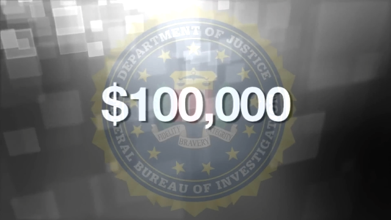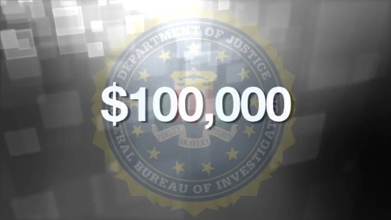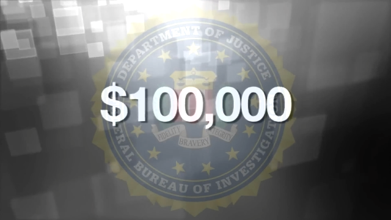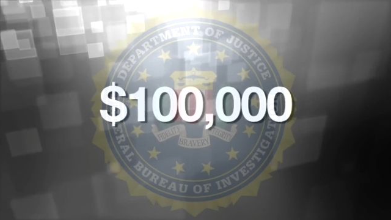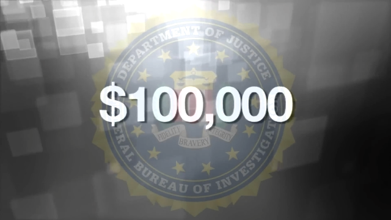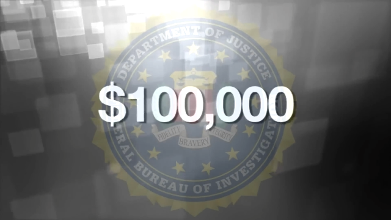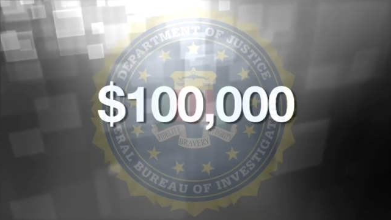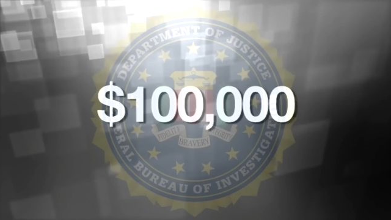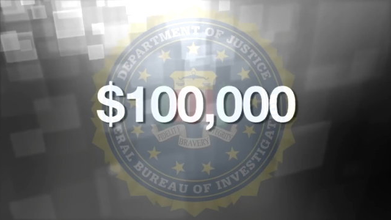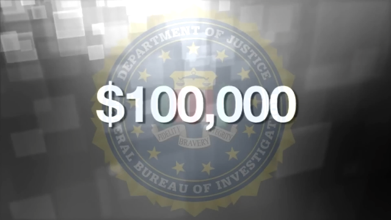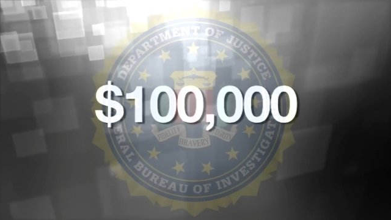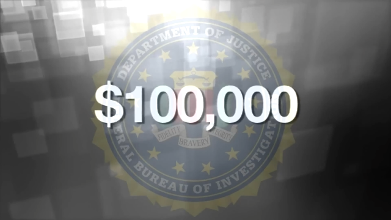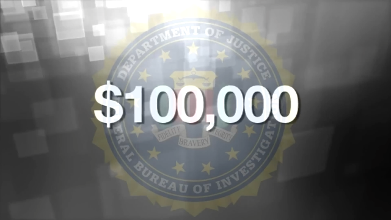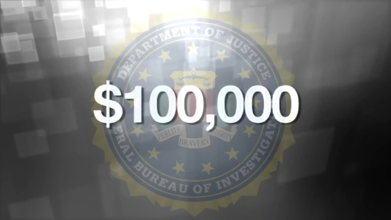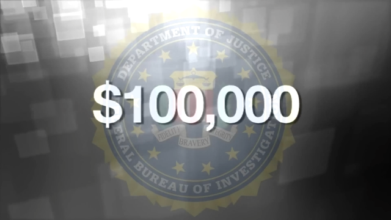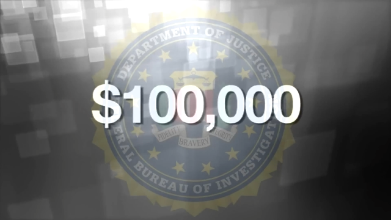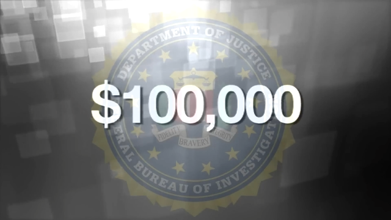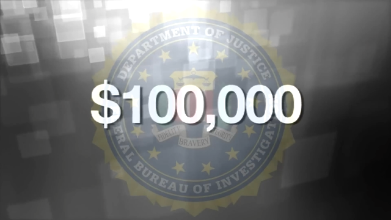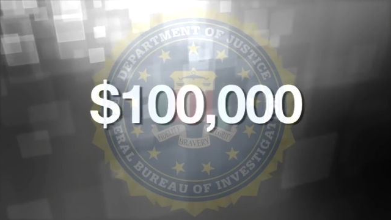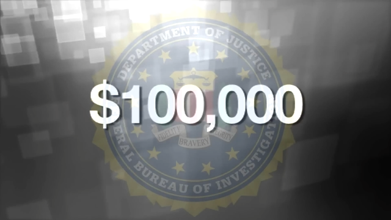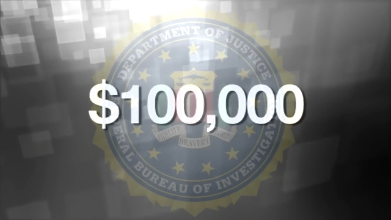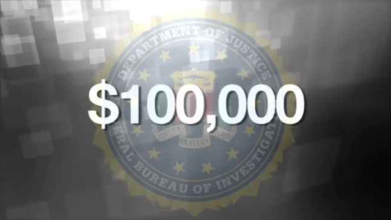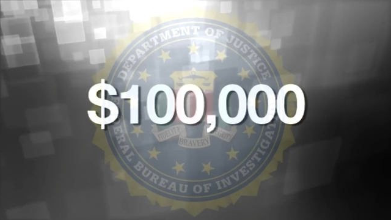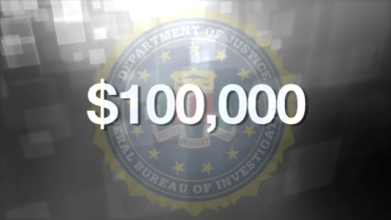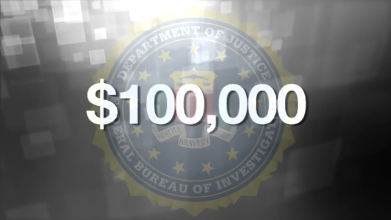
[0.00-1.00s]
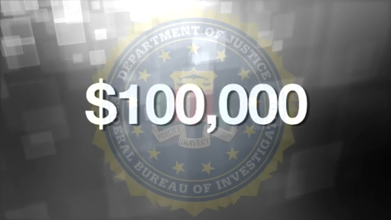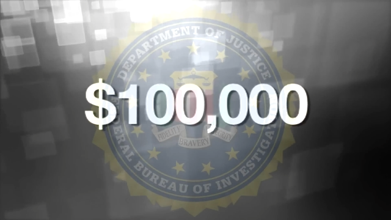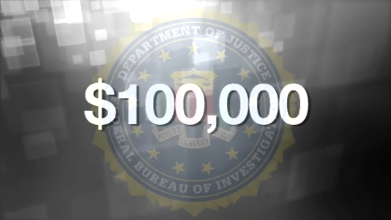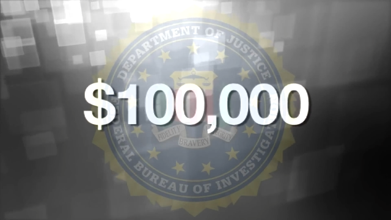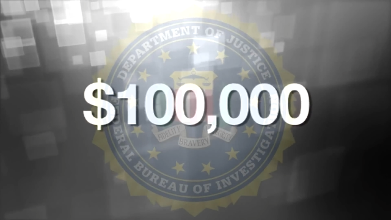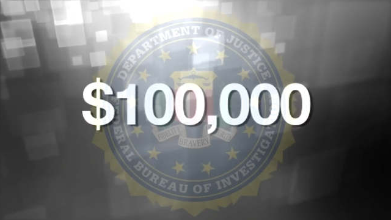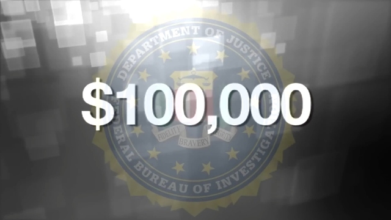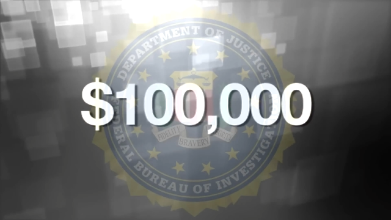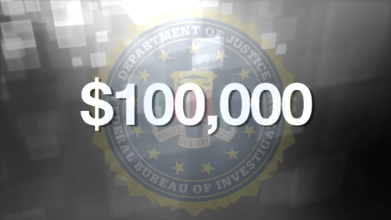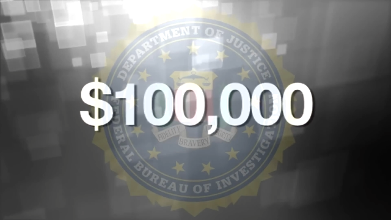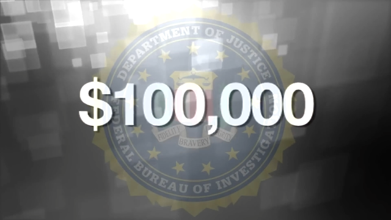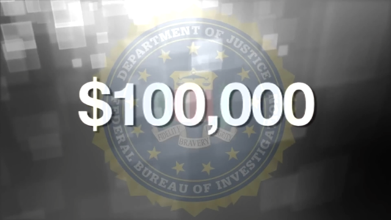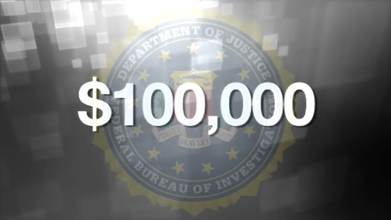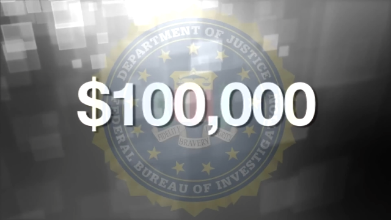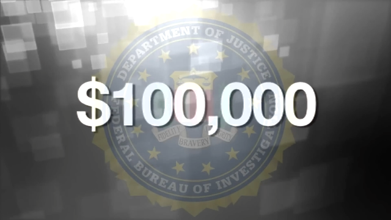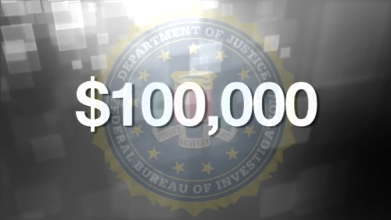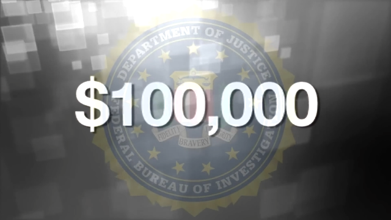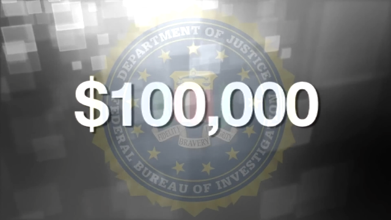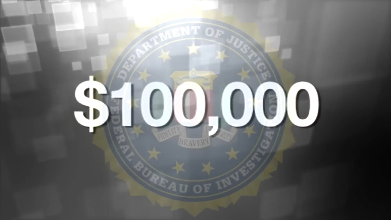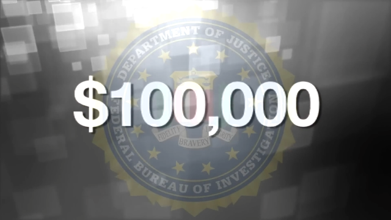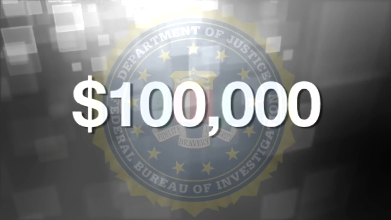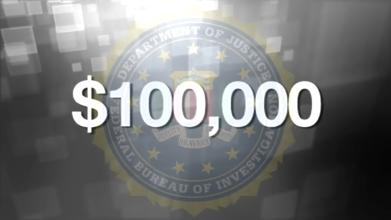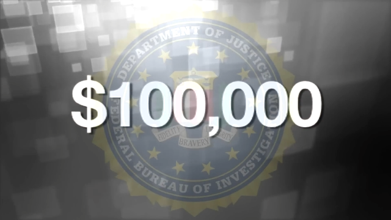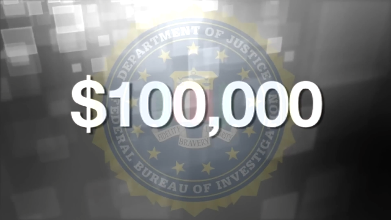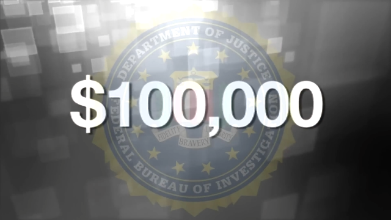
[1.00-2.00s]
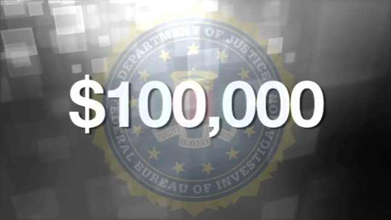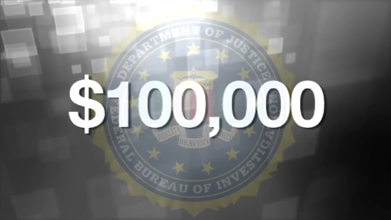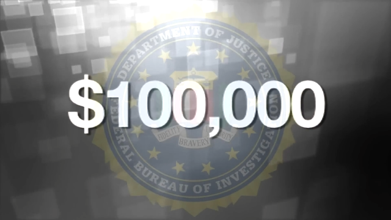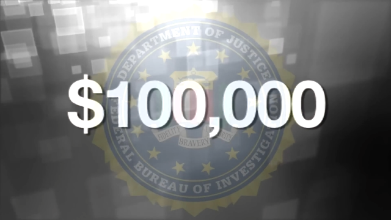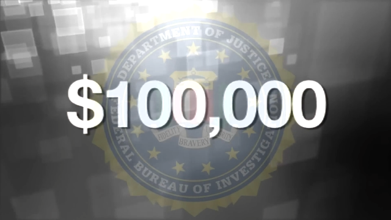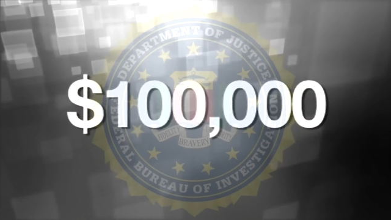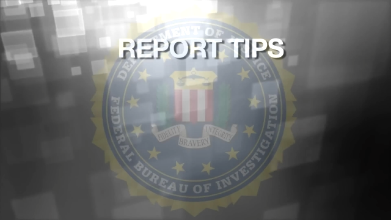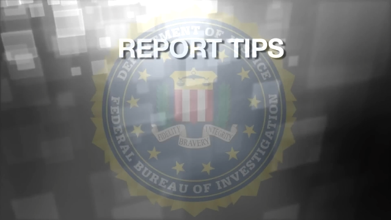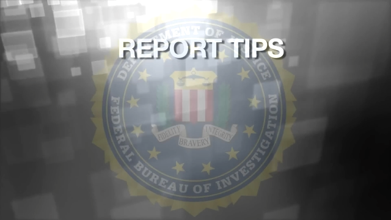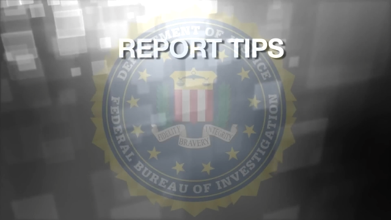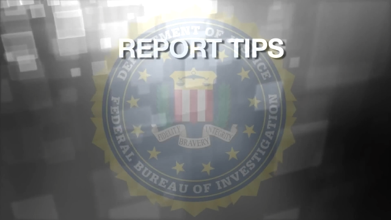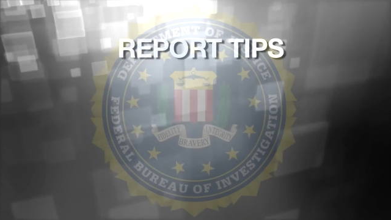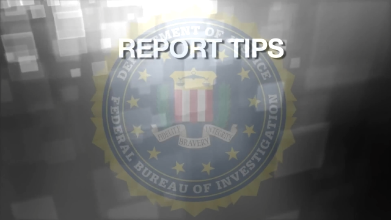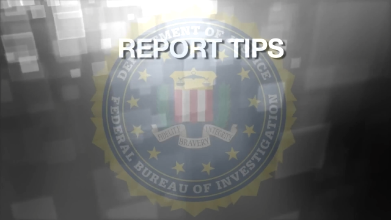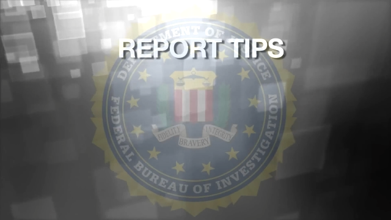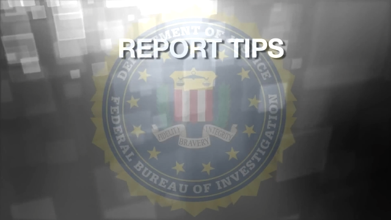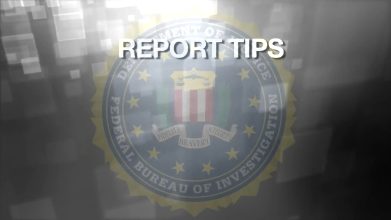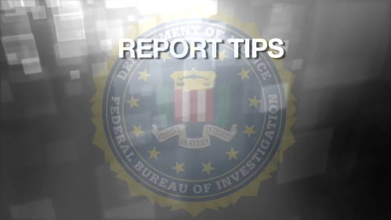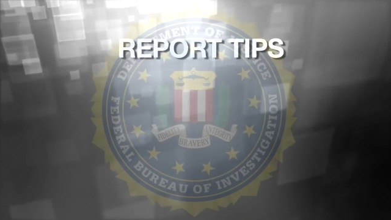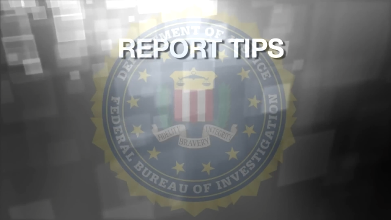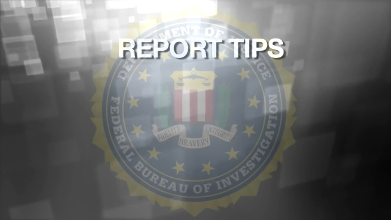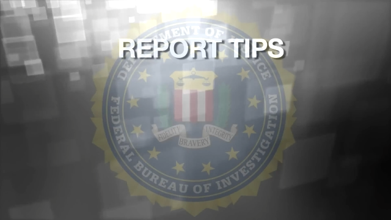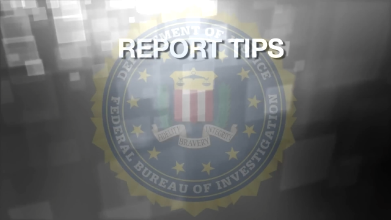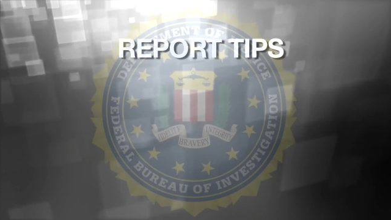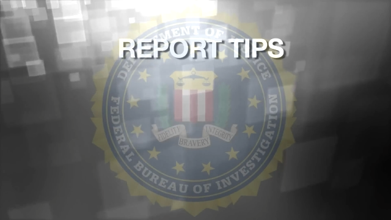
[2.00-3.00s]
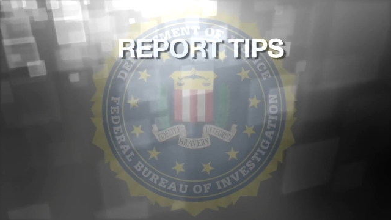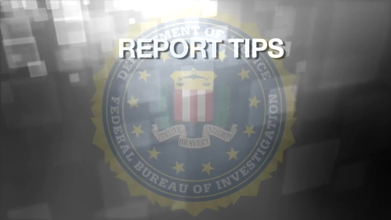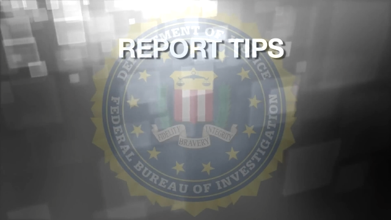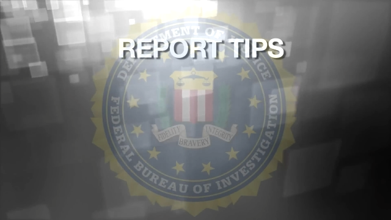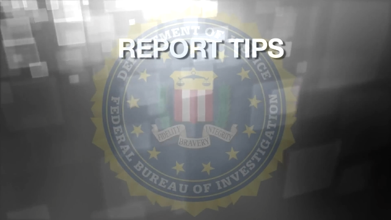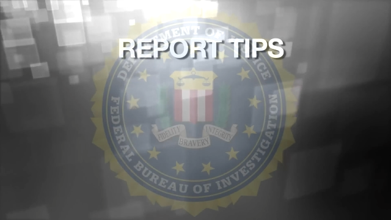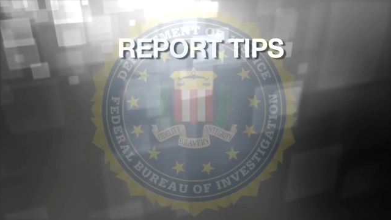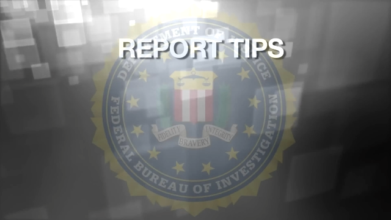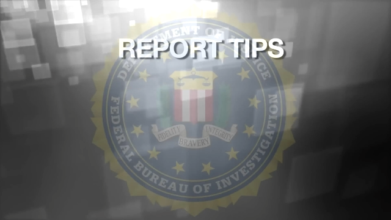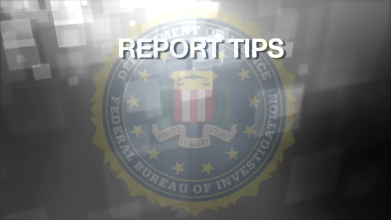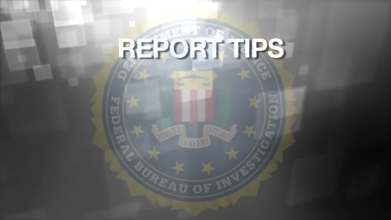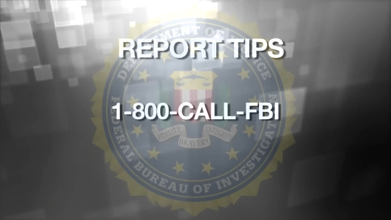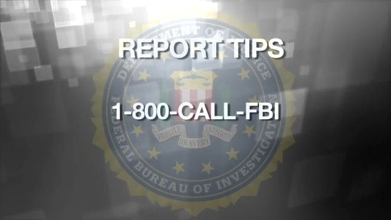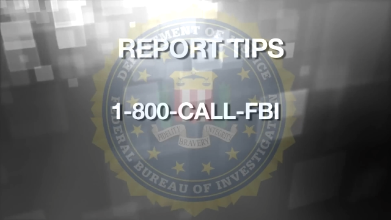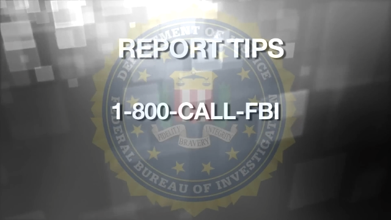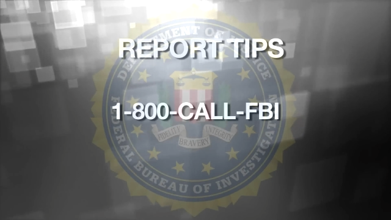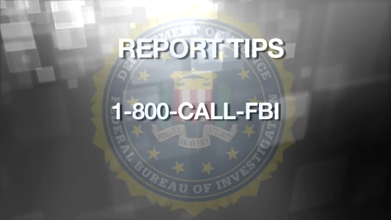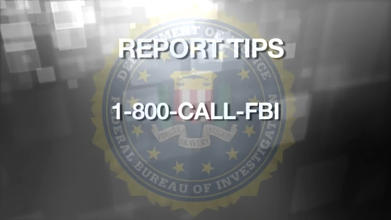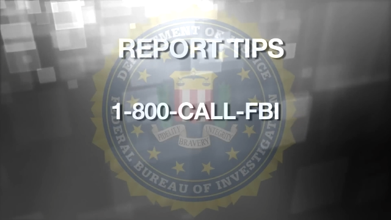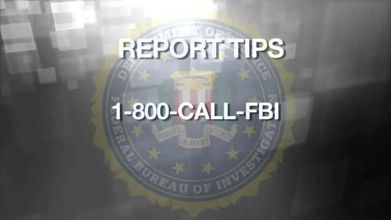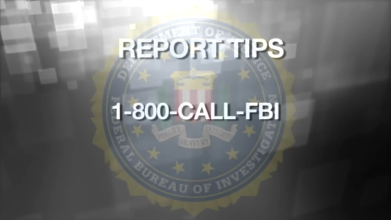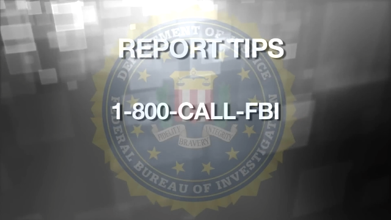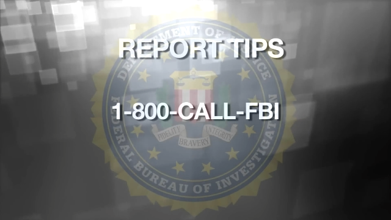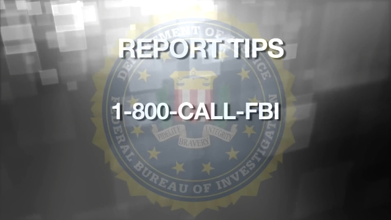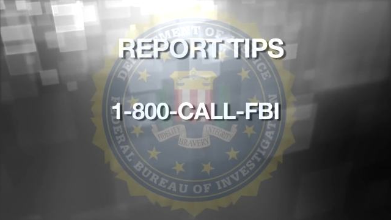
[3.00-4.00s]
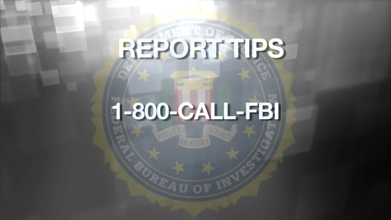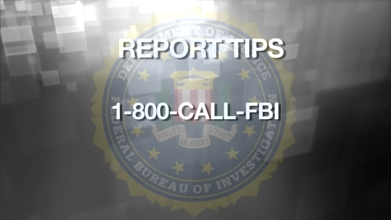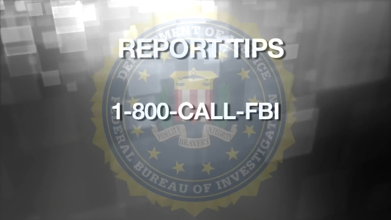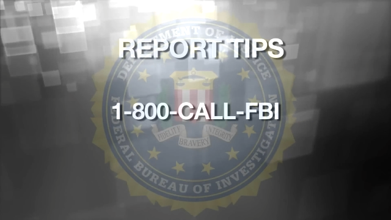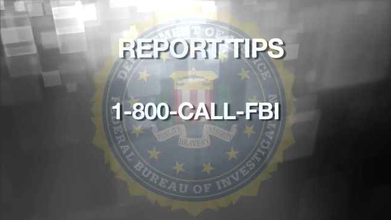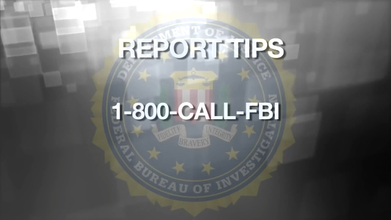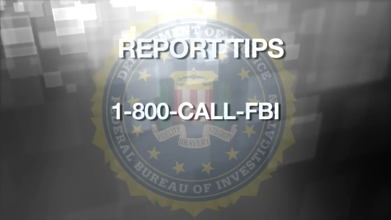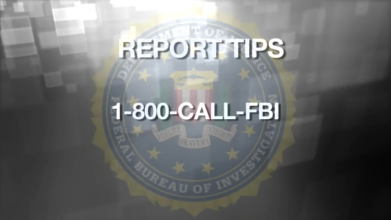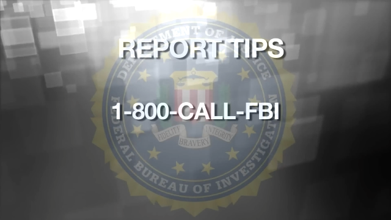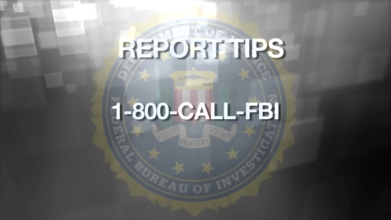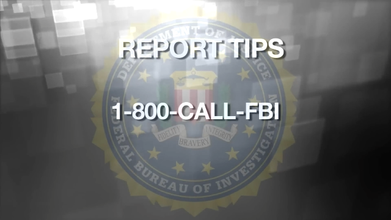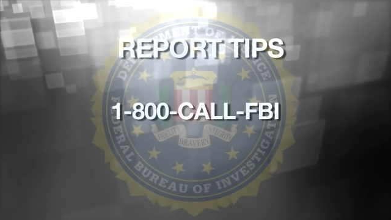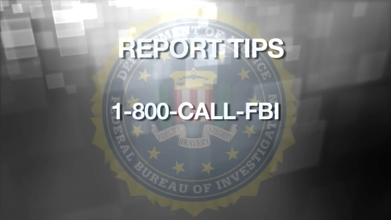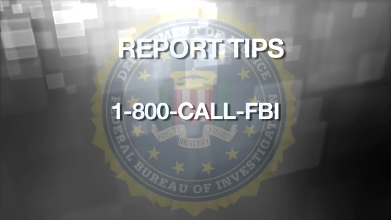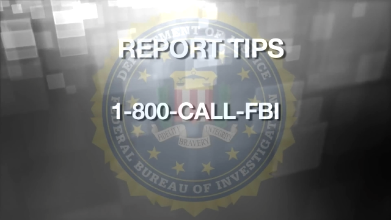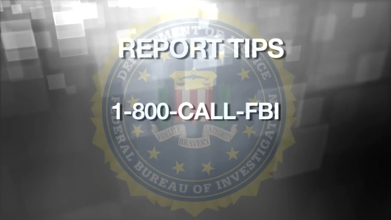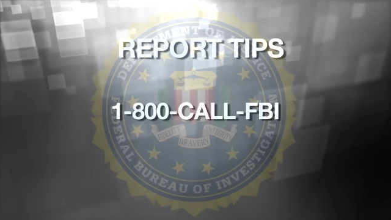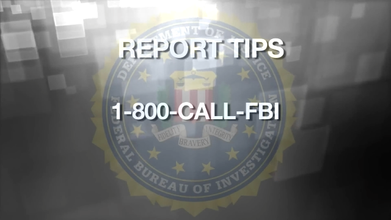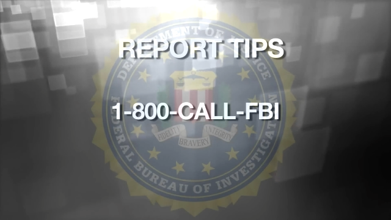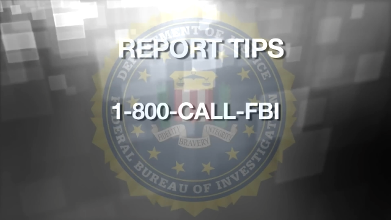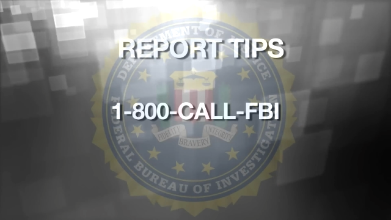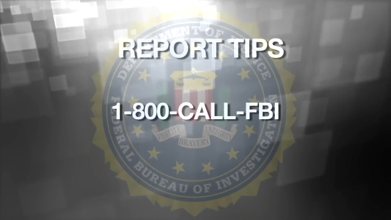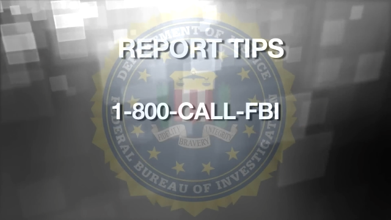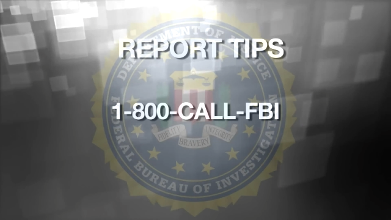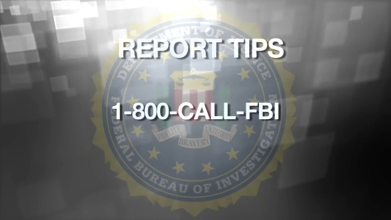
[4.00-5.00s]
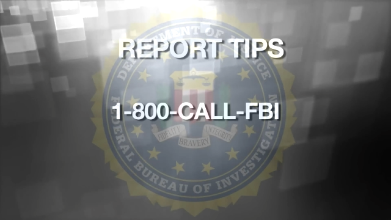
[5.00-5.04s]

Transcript: (no speaker visible)